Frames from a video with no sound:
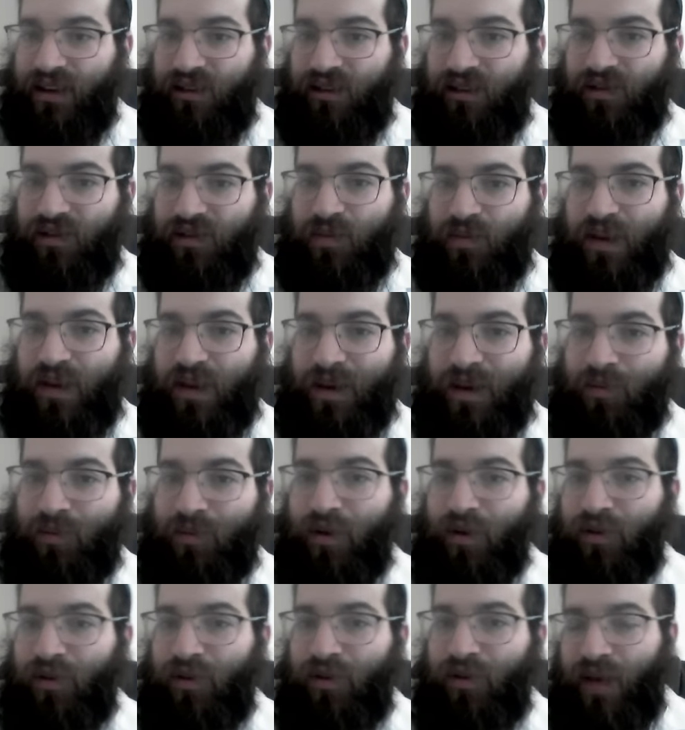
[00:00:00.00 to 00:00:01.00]
He was being
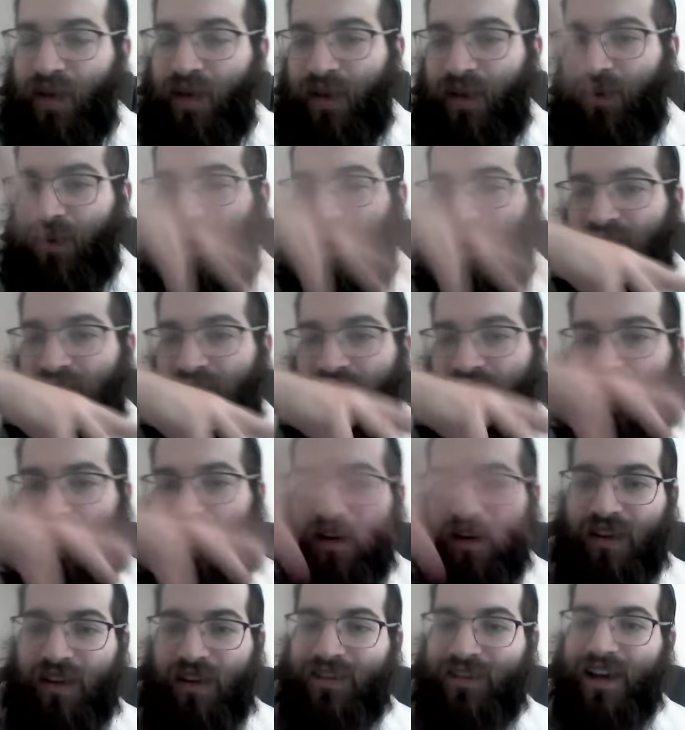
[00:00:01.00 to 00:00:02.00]
pulled away by a
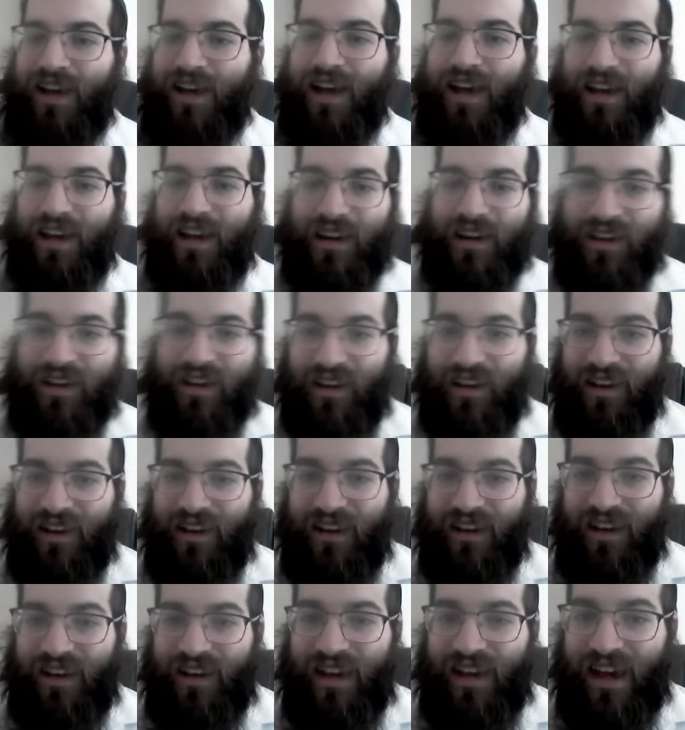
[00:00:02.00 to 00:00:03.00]
strong tide,
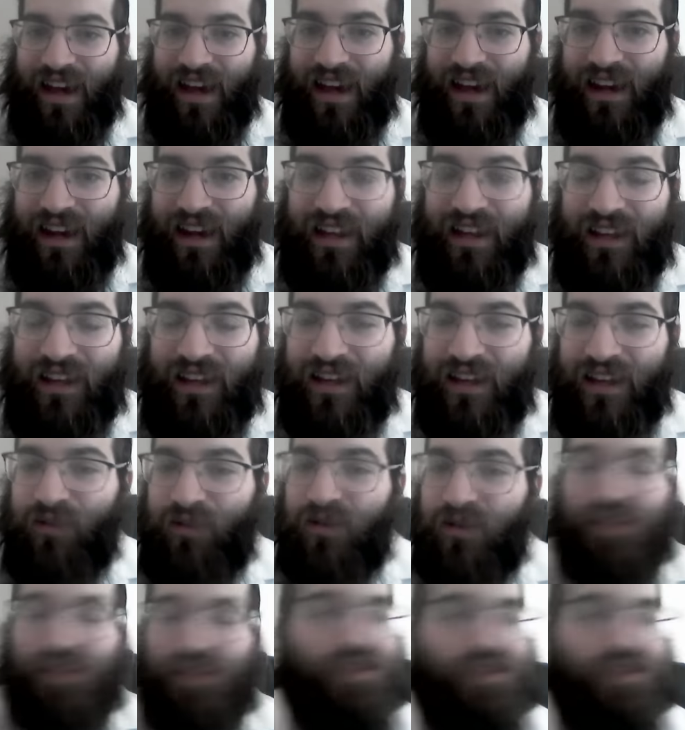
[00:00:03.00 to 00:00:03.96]
and he was